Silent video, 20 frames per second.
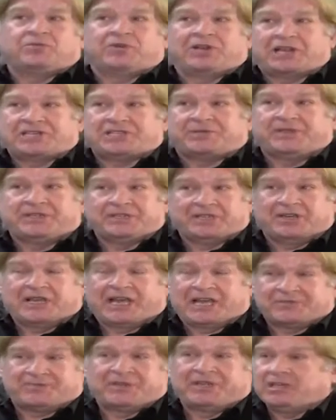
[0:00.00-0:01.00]
of what actually
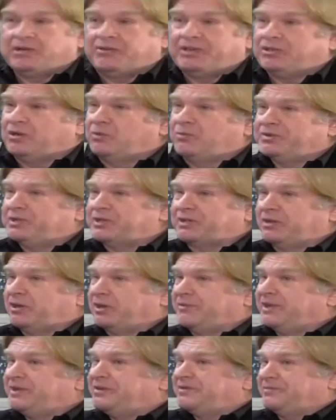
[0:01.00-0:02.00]
has been going on with the
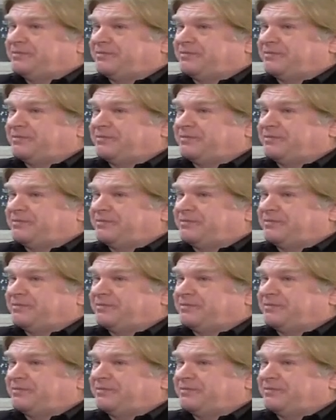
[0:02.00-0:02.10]
climate.